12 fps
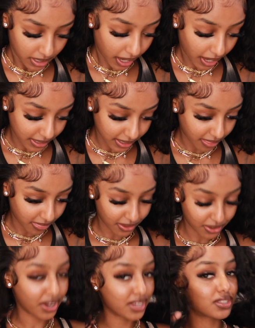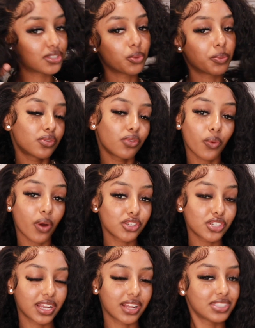And yeah, thank you guys so much for
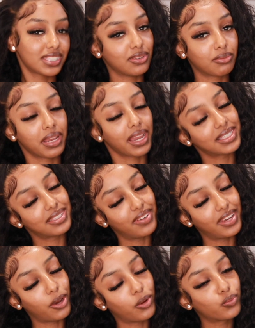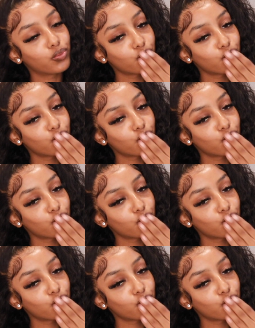watching, and I'll see you in my next video.